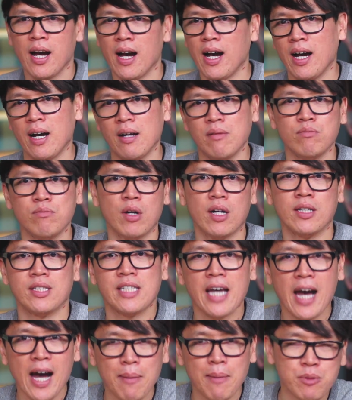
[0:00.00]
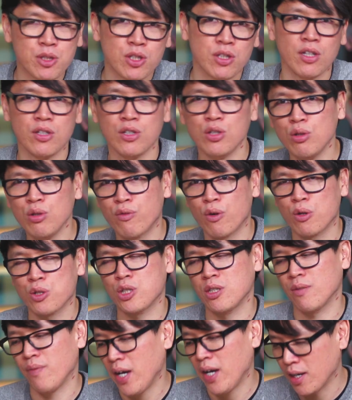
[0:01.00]
uh, adapt to the new
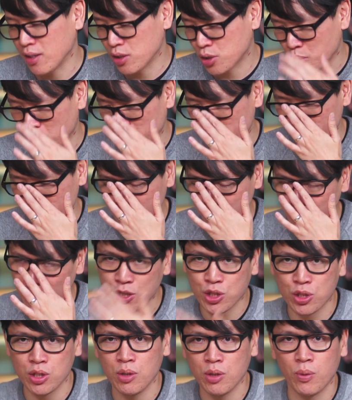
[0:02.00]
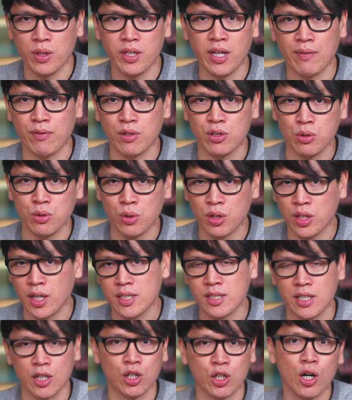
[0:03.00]
version of Android, especially when they have to do
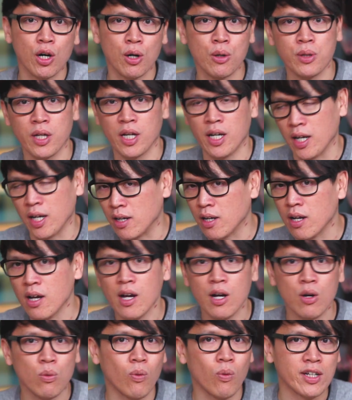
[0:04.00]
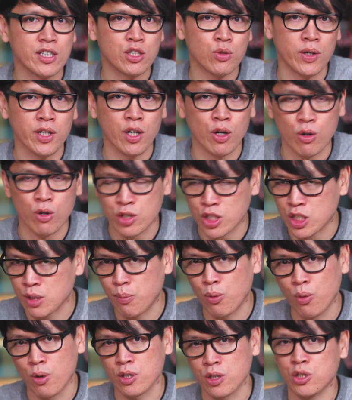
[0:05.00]
things like code in one twenty hertz
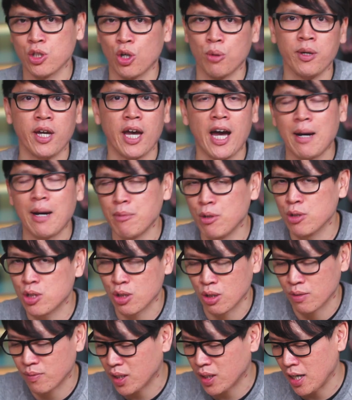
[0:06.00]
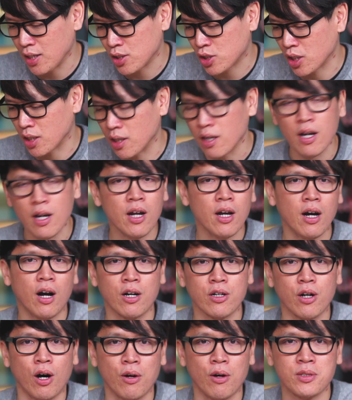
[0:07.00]
support, Dolby Atmos certification,
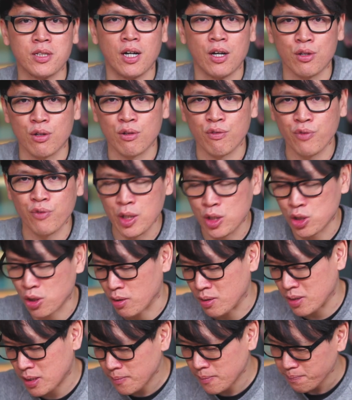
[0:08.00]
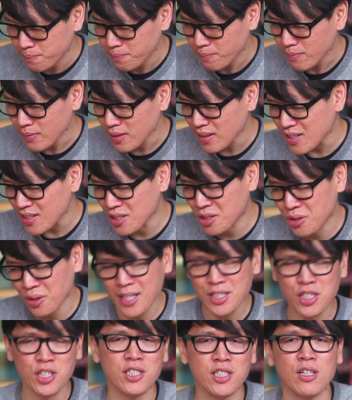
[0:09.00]
on all its other features. So
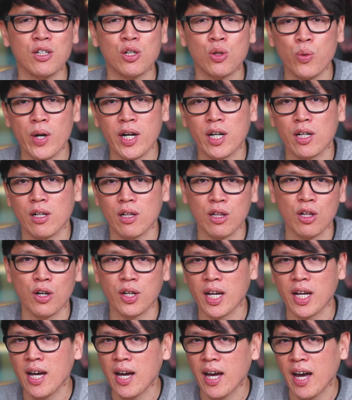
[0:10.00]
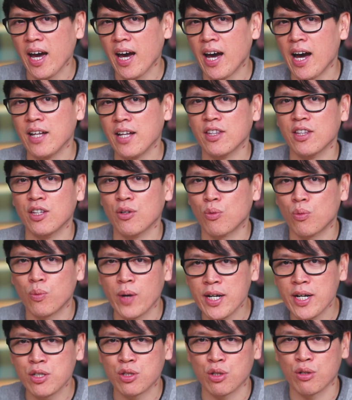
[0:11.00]
that's just a quick look at the
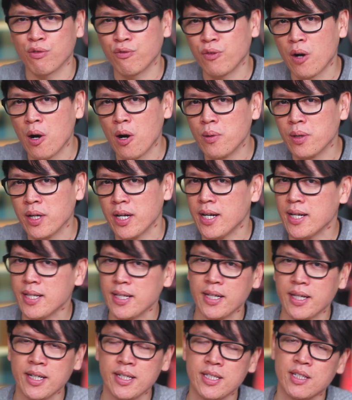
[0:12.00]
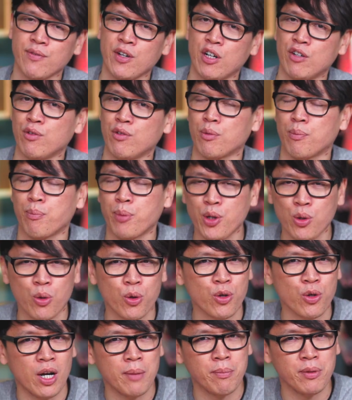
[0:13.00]
Razer phone. It is available for pre-order, I